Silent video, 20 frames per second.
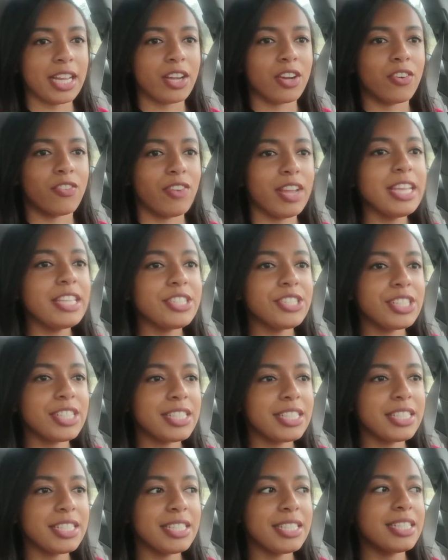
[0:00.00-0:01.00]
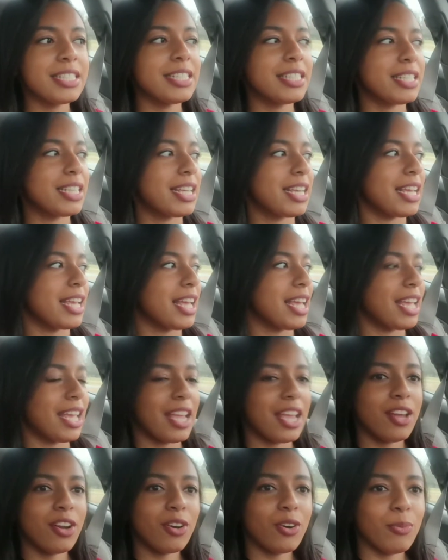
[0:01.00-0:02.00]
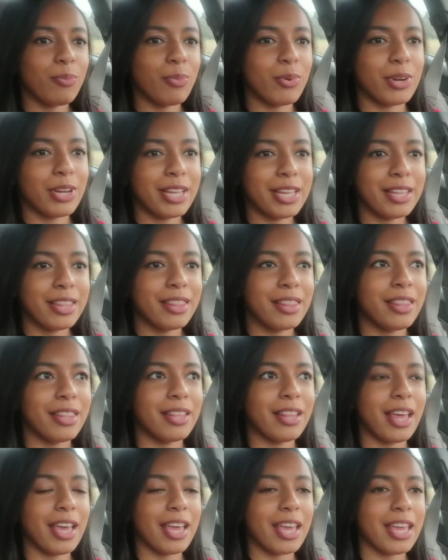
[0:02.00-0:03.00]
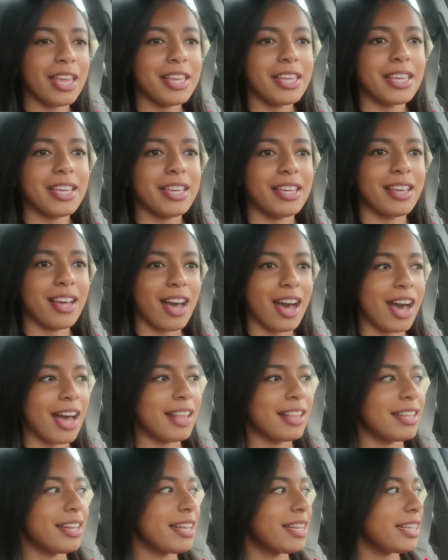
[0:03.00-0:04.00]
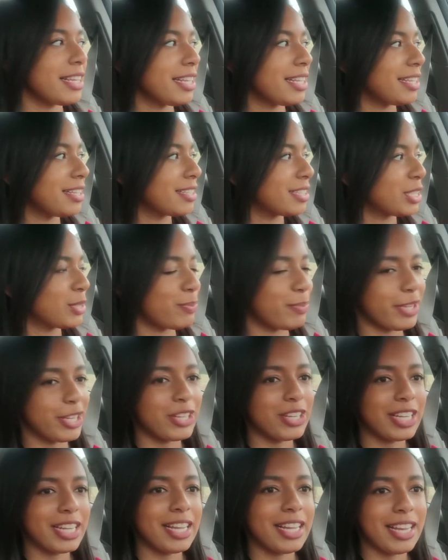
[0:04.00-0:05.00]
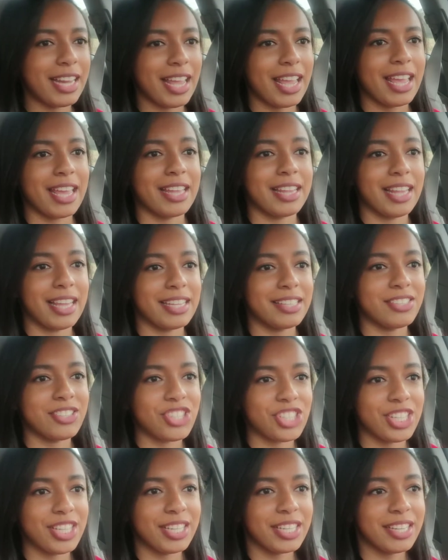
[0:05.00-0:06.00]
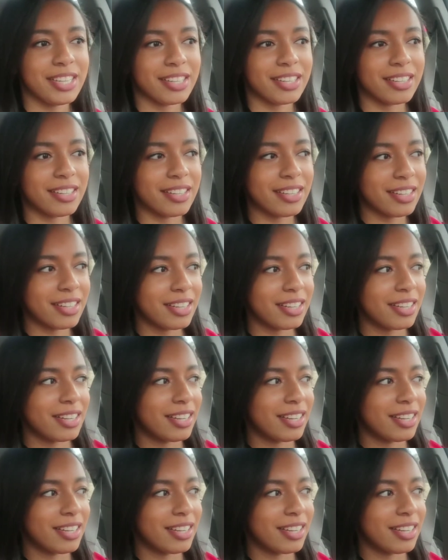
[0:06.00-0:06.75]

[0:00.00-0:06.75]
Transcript: decorations it'll bring the like holiday spirit and like cheer